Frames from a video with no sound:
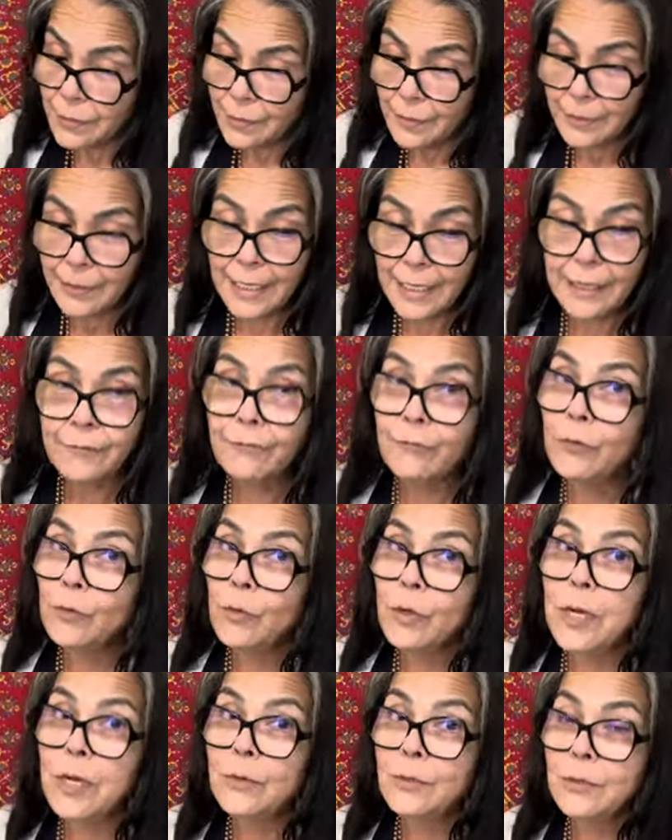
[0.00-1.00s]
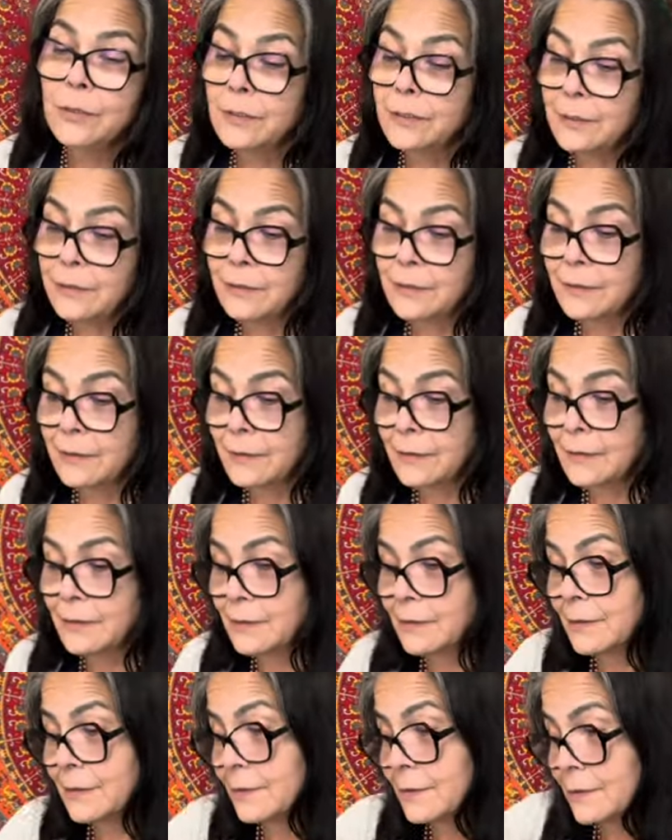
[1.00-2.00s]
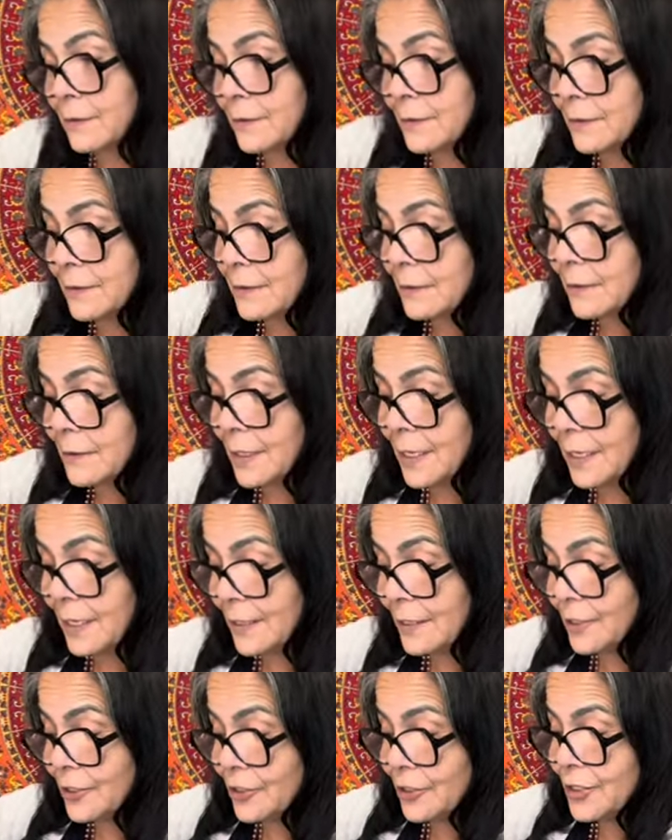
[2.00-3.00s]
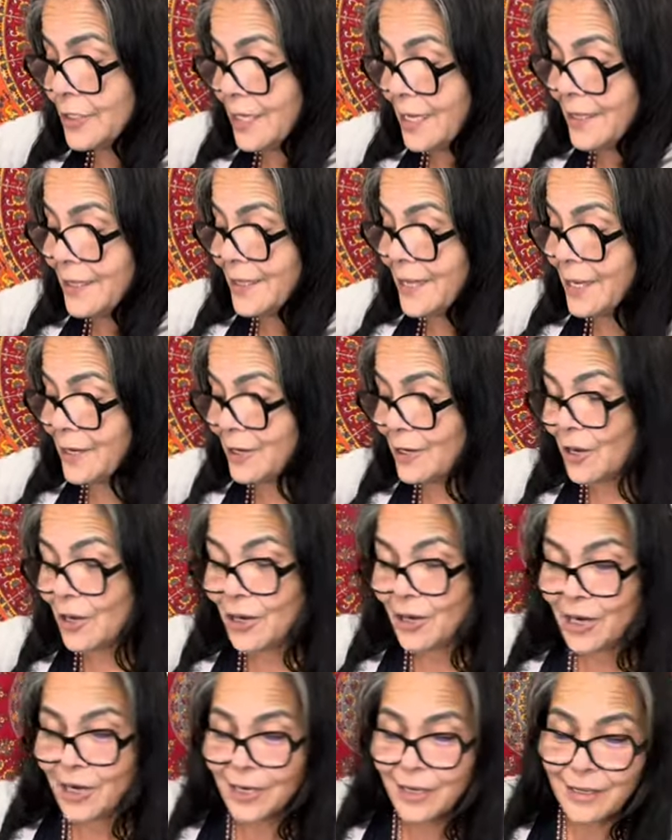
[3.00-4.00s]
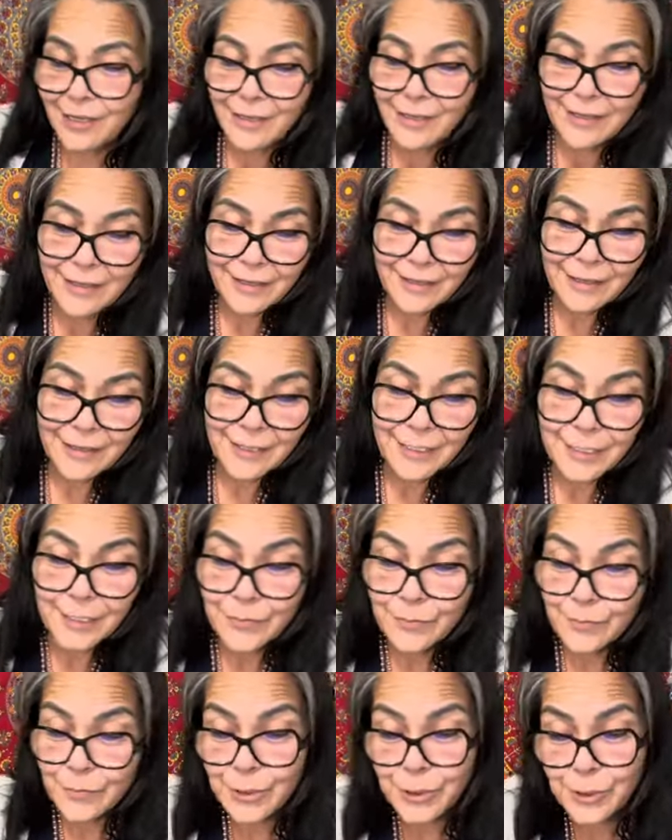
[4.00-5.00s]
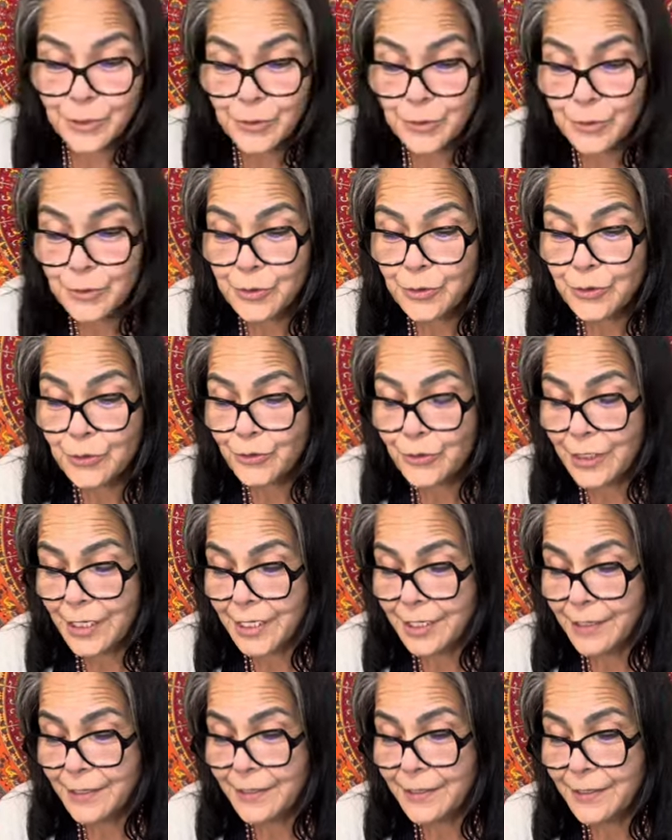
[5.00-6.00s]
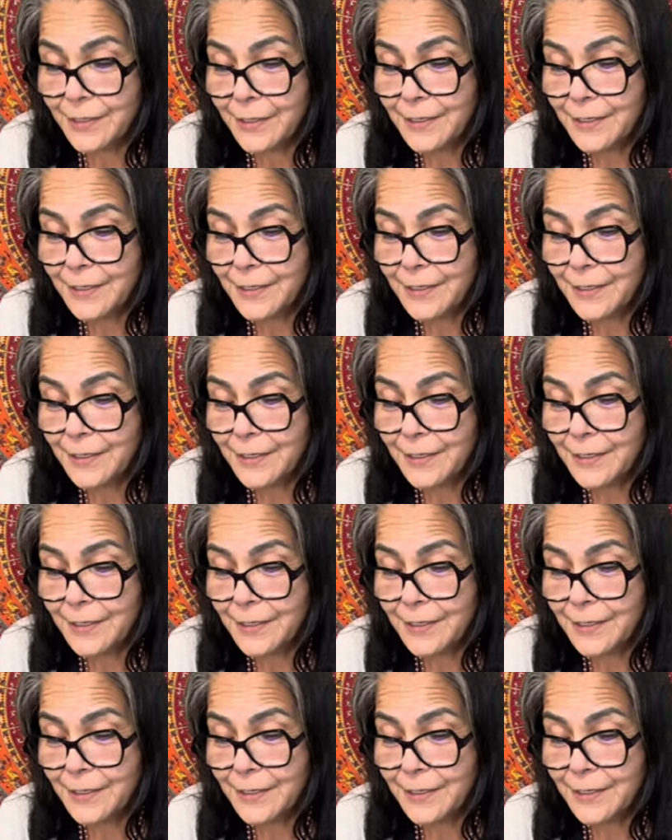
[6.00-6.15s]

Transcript: That flew out. I just had that card. Spiritual strength.